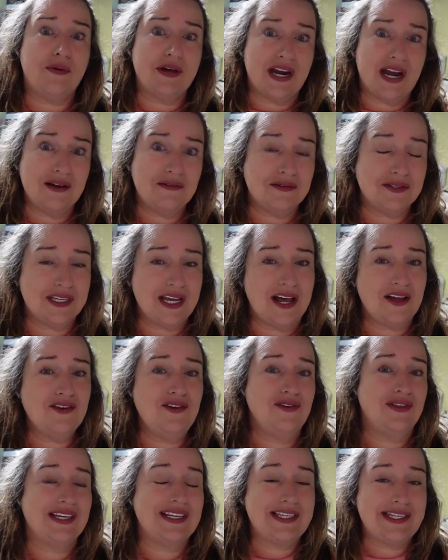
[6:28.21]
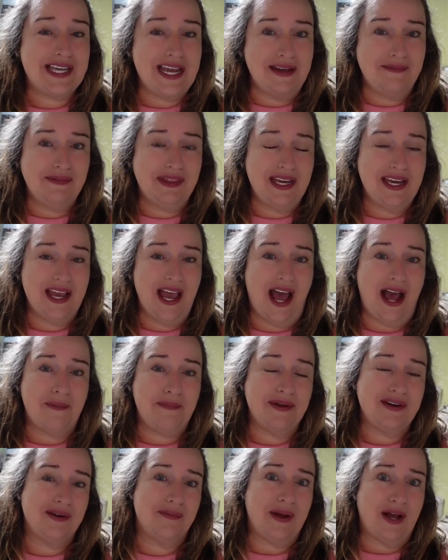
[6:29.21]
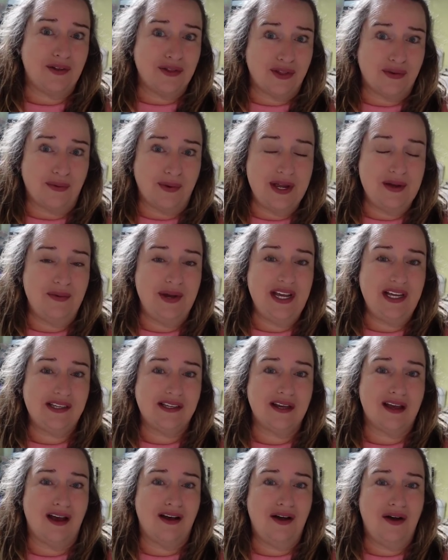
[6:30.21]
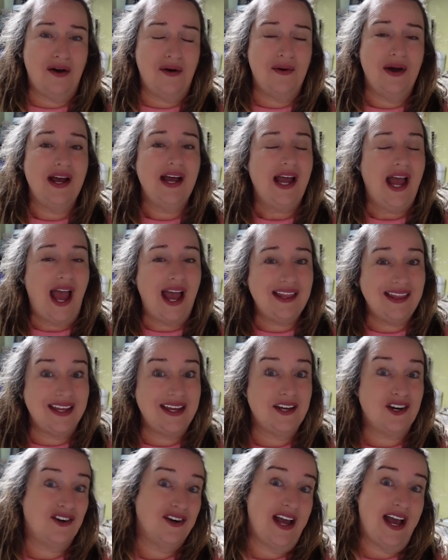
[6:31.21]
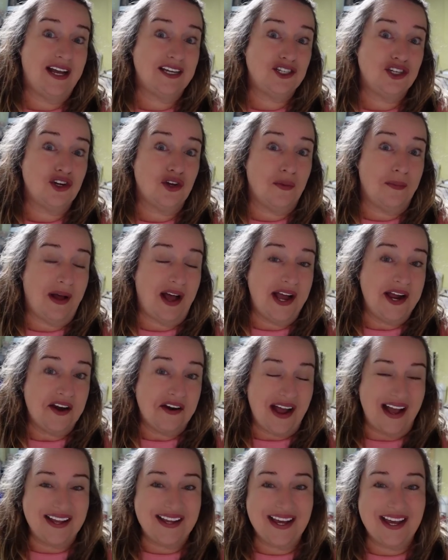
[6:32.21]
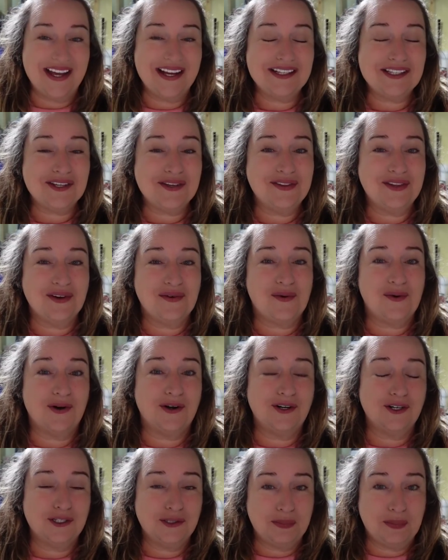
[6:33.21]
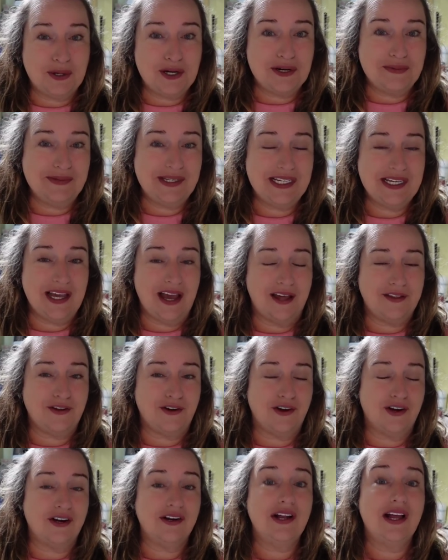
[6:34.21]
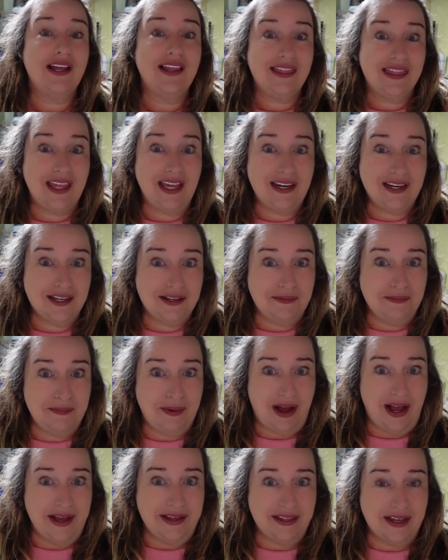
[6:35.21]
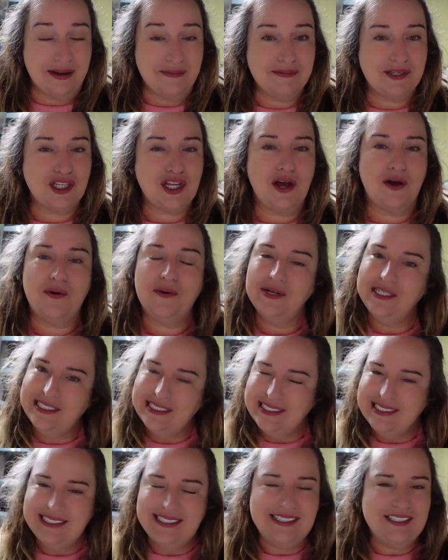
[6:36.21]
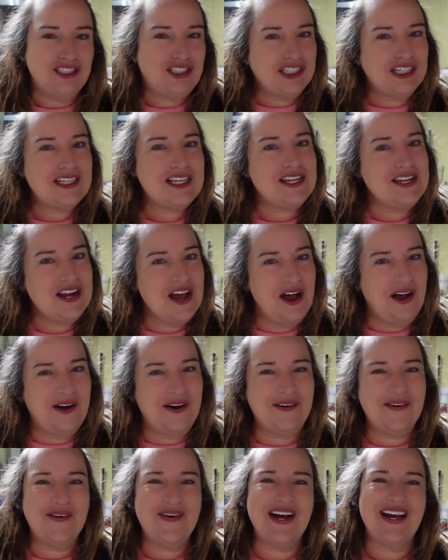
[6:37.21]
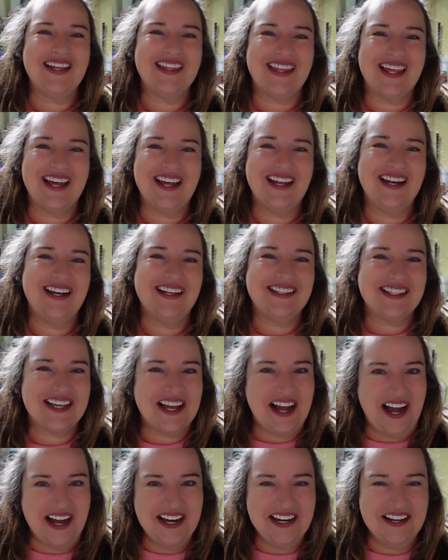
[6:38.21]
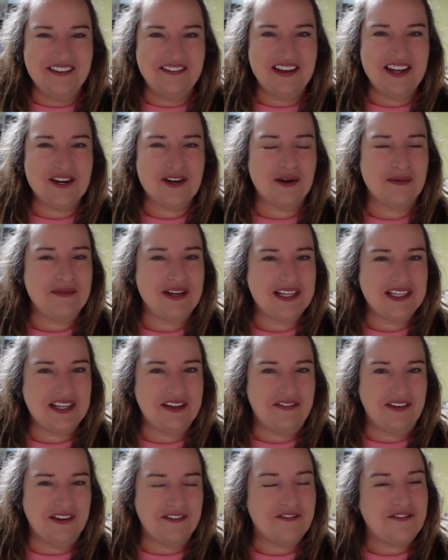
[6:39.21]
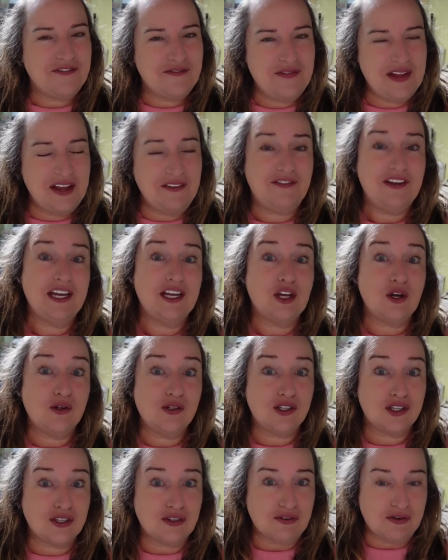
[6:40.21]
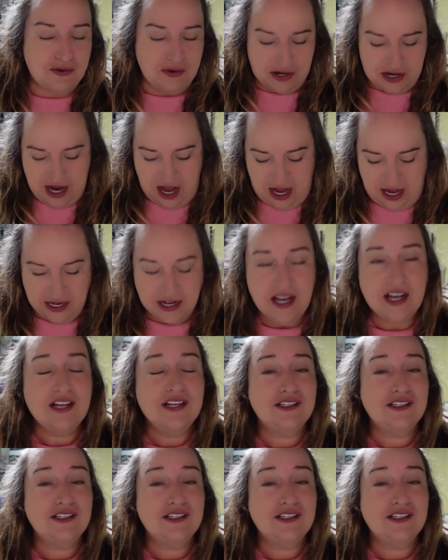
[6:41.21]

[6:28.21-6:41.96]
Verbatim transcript: But I will tell you the same thing happened about three weeks ago and the international buyer, I canceled the orders, put them together. They didn't buy them. So just know that it's kind of hit or miss if it if it goes through or not.